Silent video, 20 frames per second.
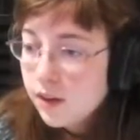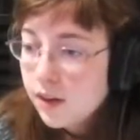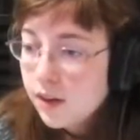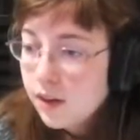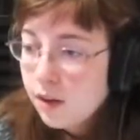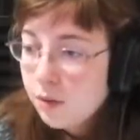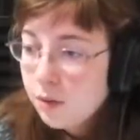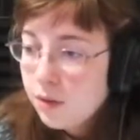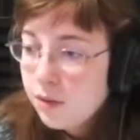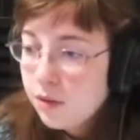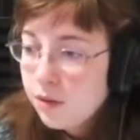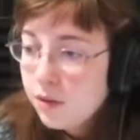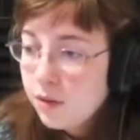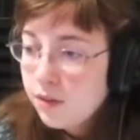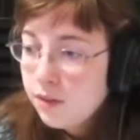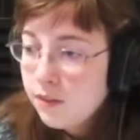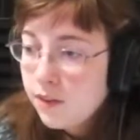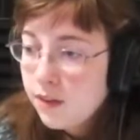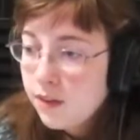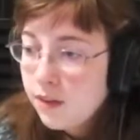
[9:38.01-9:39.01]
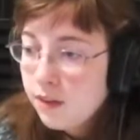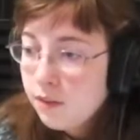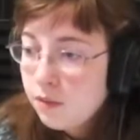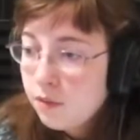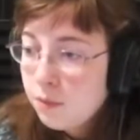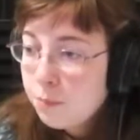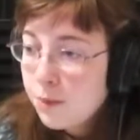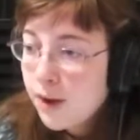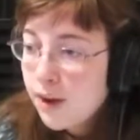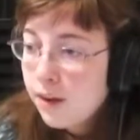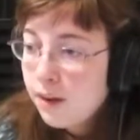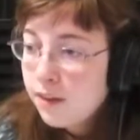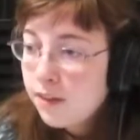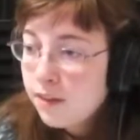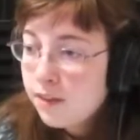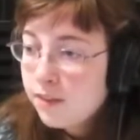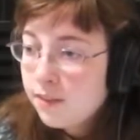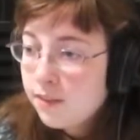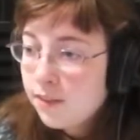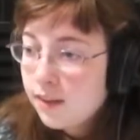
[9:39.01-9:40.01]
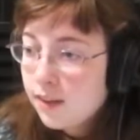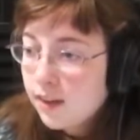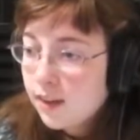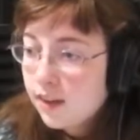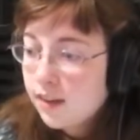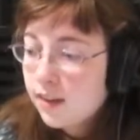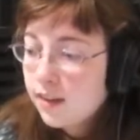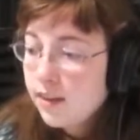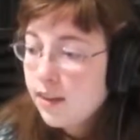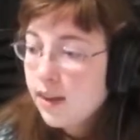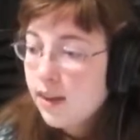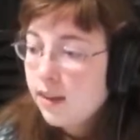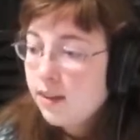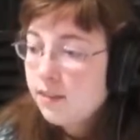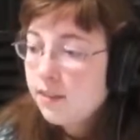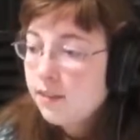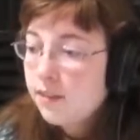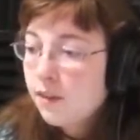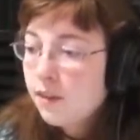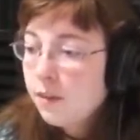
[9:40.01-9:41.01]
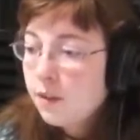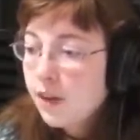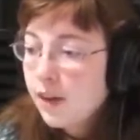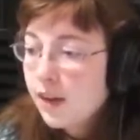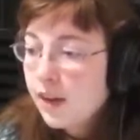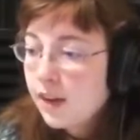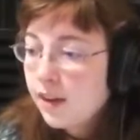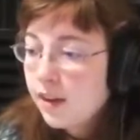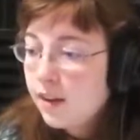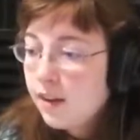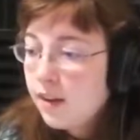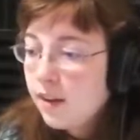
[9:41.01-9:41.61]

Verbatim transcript: how are we doing over here? Repair this city. Yes, okay.